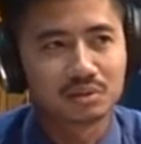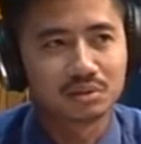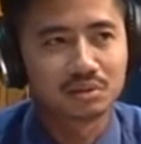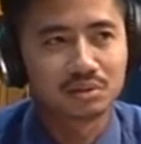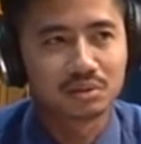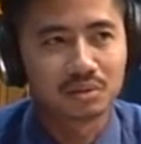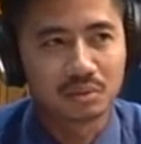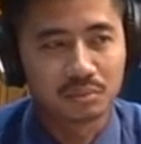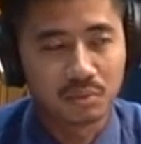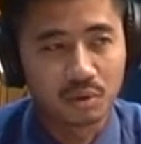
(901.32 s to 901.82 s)
to
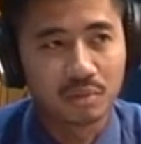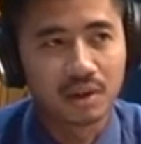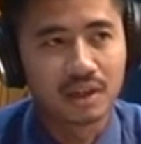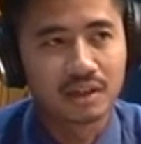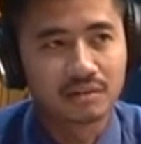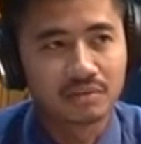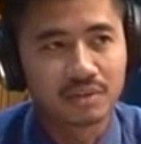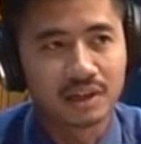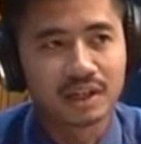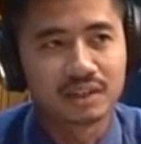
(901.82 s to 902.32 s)
a mobile
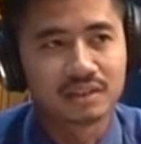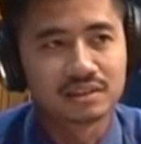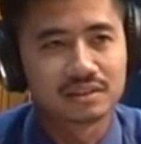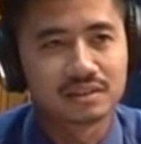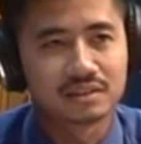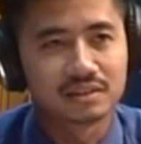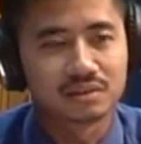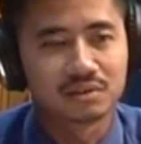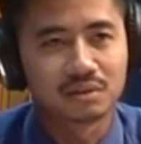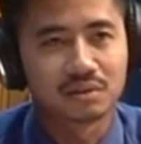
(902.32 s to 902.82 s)
device.
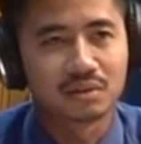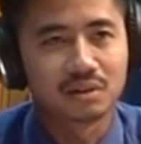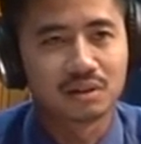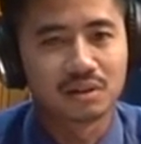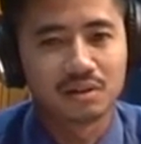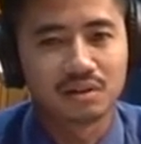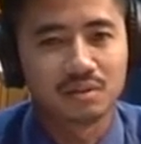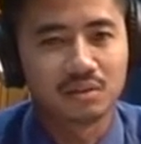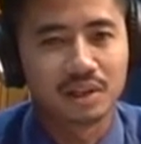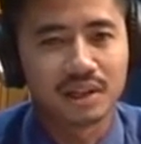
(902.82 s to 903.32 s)
So
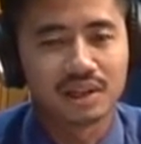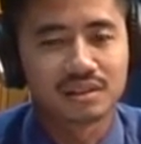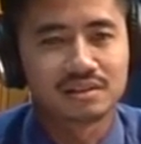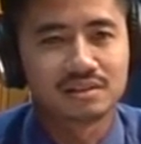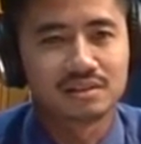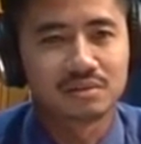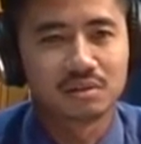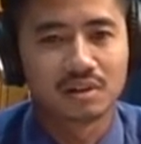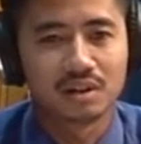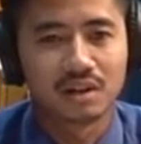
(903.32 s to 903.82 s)

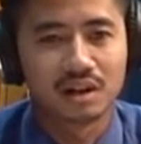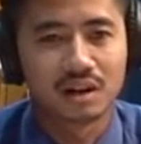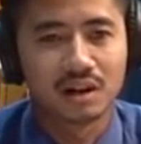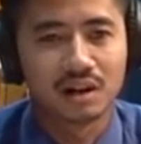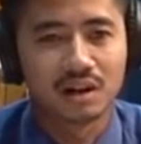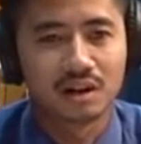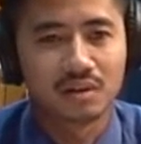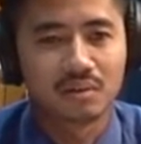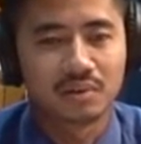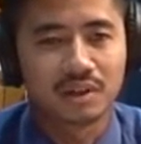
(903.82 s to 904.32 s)

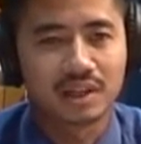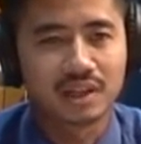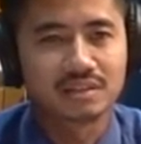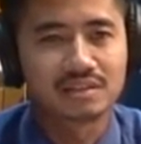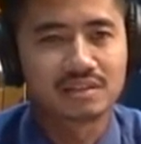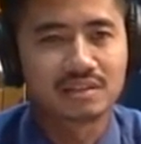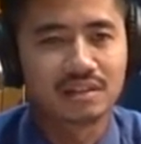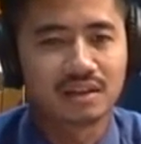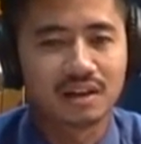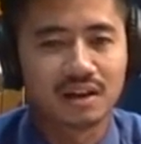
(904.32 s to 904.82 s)
we can
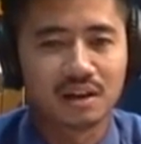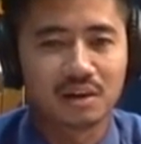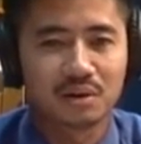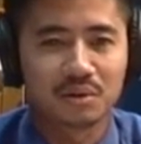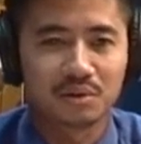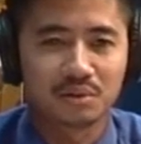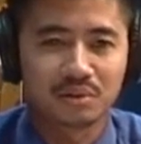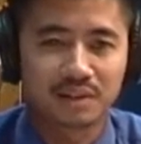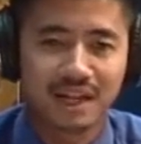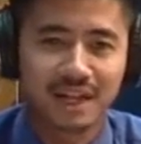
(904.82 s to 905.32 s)
see
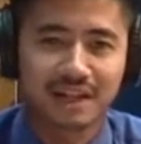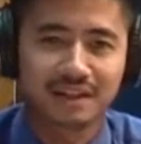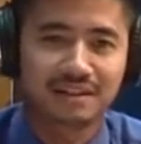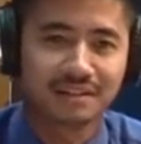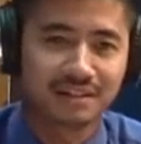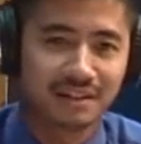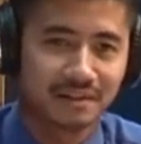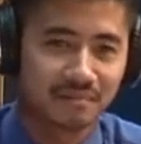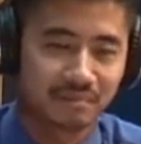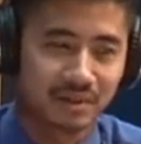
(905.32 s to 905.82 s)
how that
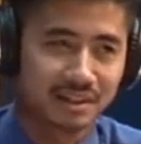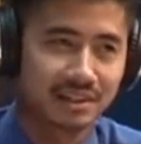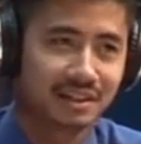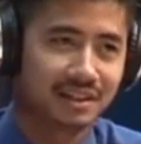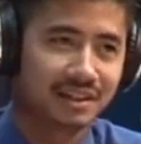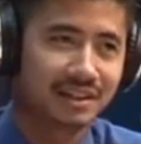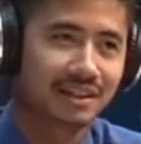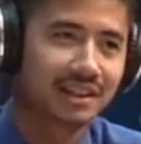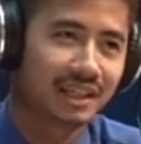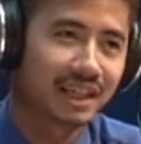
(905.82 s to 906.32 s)

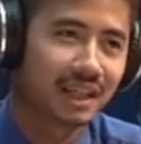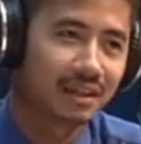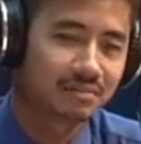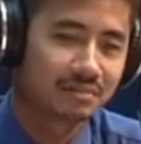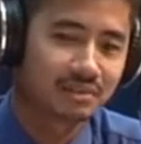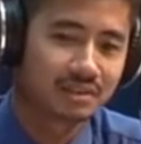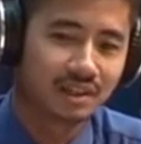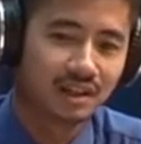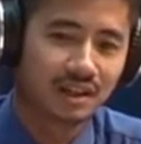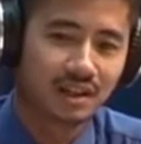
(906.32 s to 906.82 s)
particular
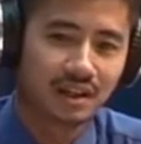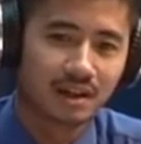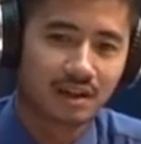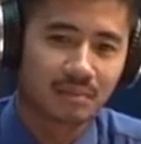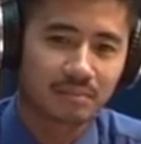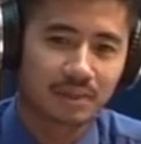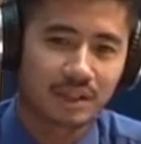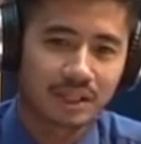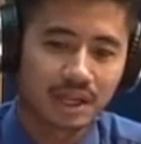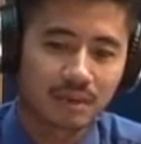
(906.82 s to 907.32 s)
games
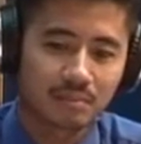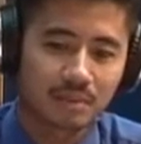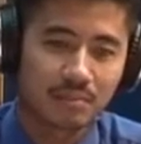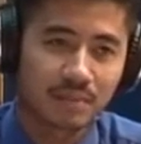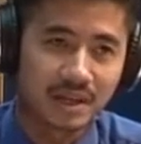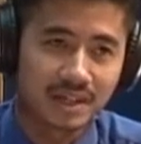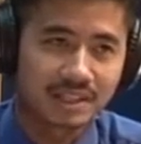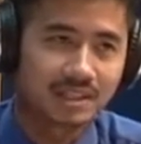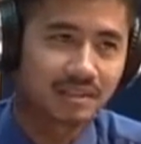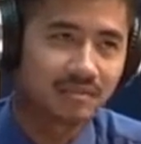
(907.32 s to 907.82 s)
become a
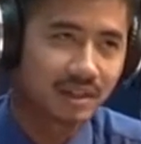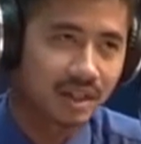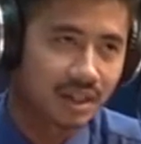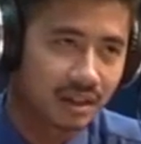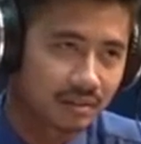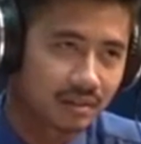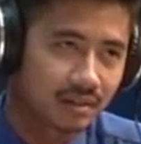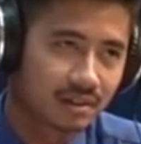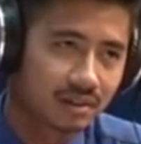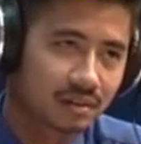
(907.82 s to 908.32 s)
massive
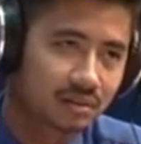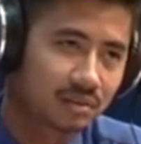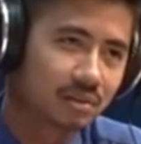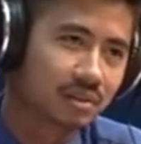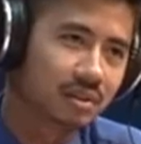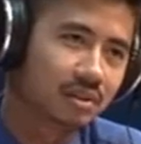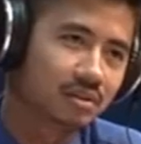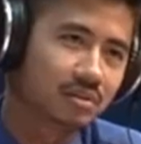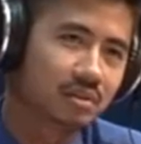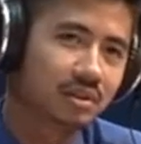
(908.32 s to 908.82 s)
hit to
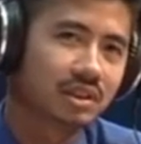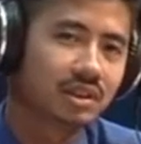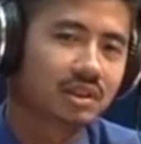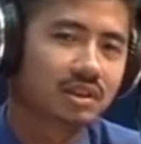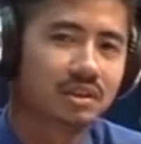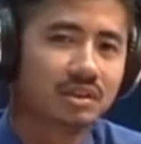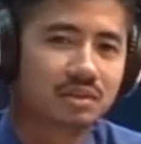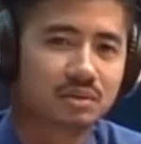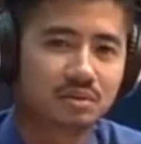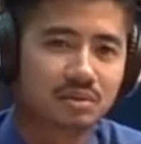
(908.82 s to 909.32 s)

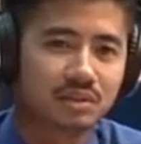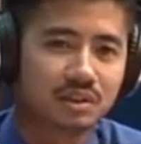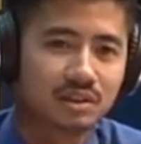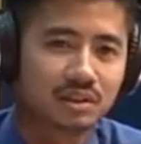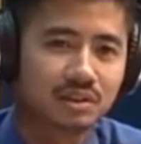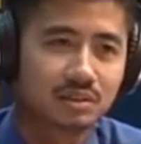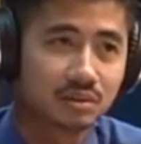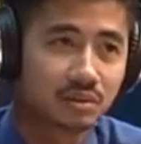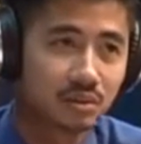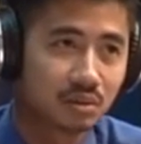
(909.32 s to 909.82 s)

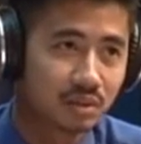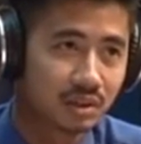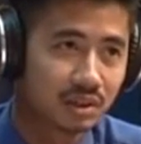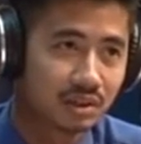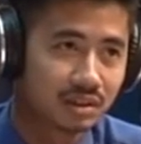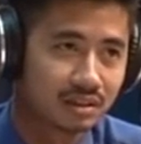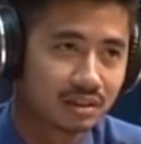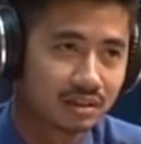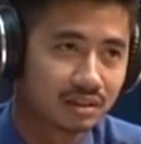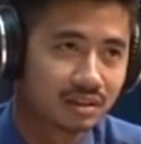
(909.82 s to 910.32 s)
the
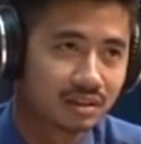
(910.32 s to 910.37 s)
world.